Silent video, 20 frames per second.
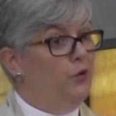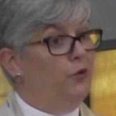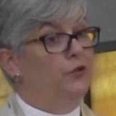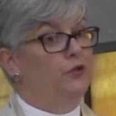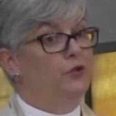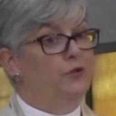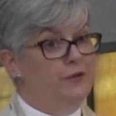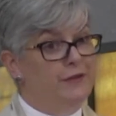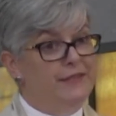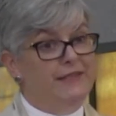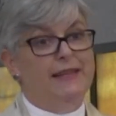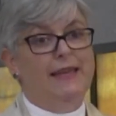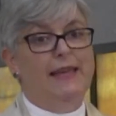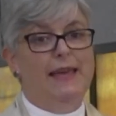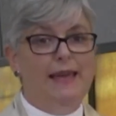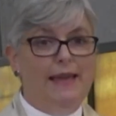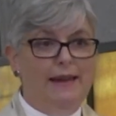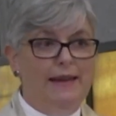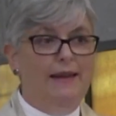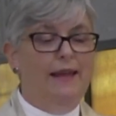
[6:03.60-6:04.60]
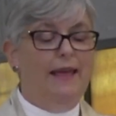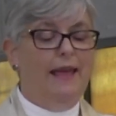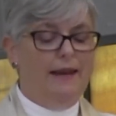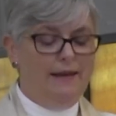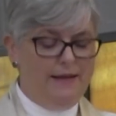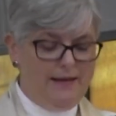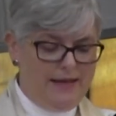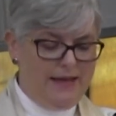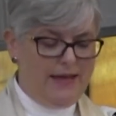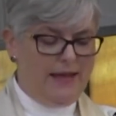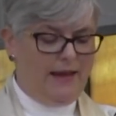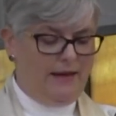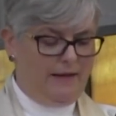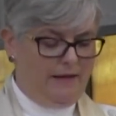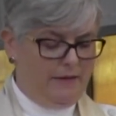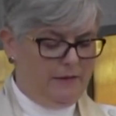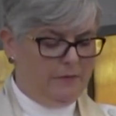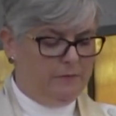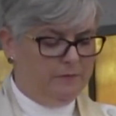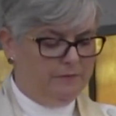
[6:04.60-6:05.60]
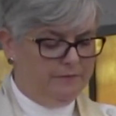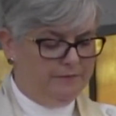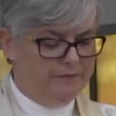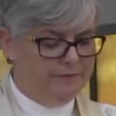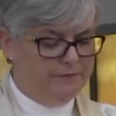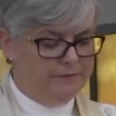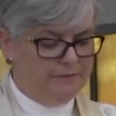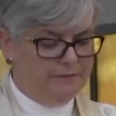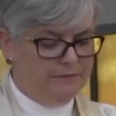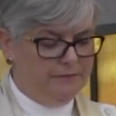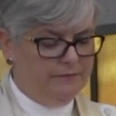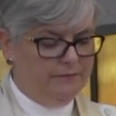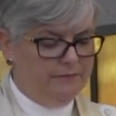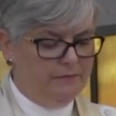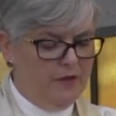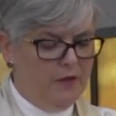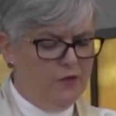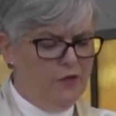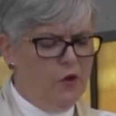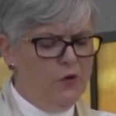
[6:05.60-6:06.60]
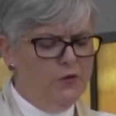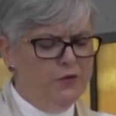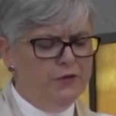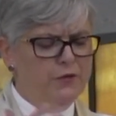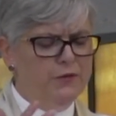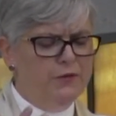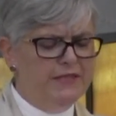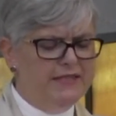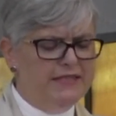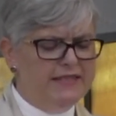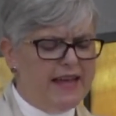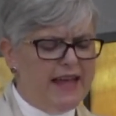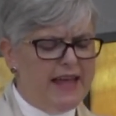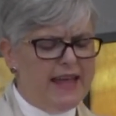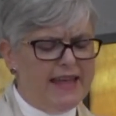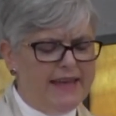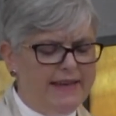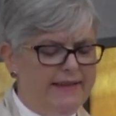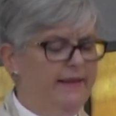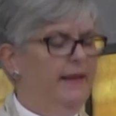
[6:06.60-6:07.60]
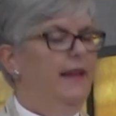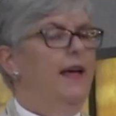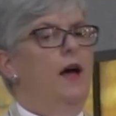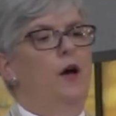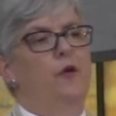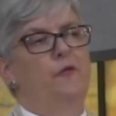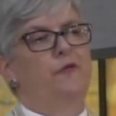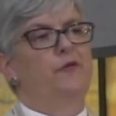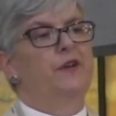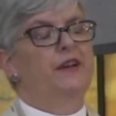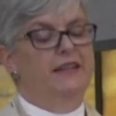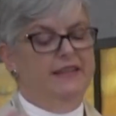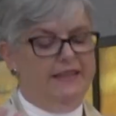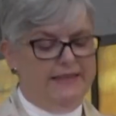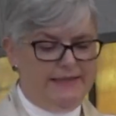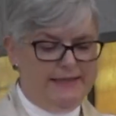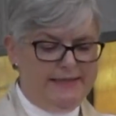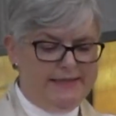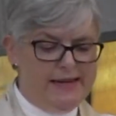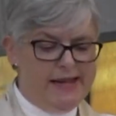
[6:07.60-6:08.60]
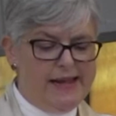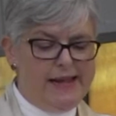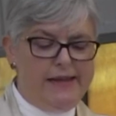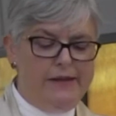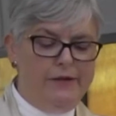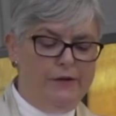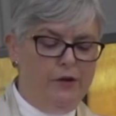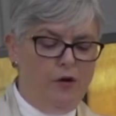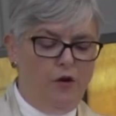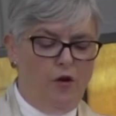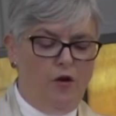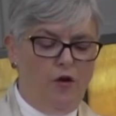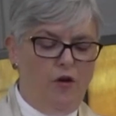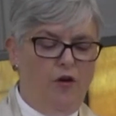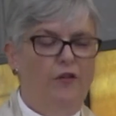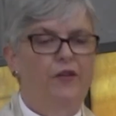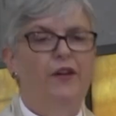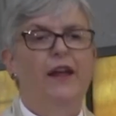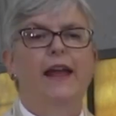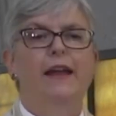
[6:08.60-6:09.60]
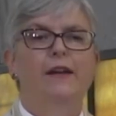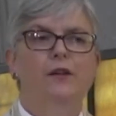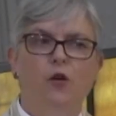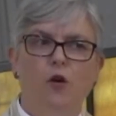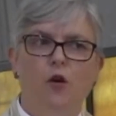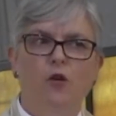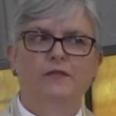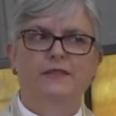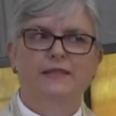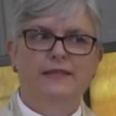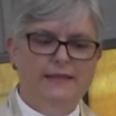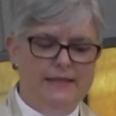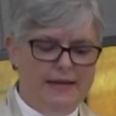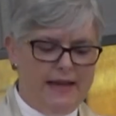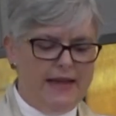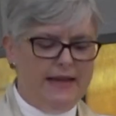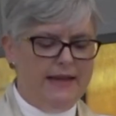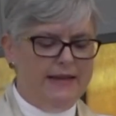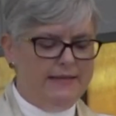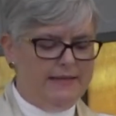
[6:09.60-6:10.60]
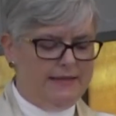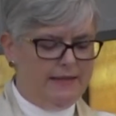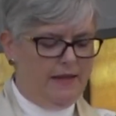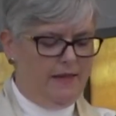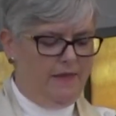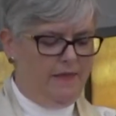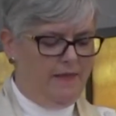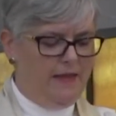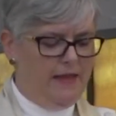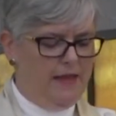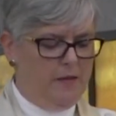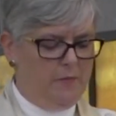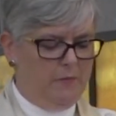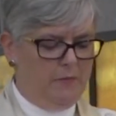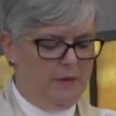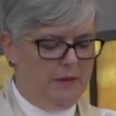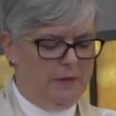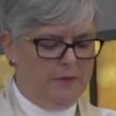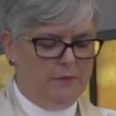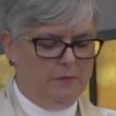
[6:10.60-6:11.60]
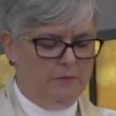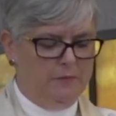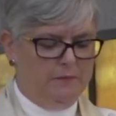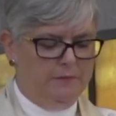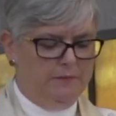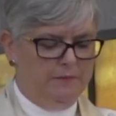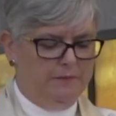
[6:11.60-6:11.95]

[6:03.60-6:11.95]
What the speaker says: word used again and again. Those who stay in love stay in God, and God stays in them.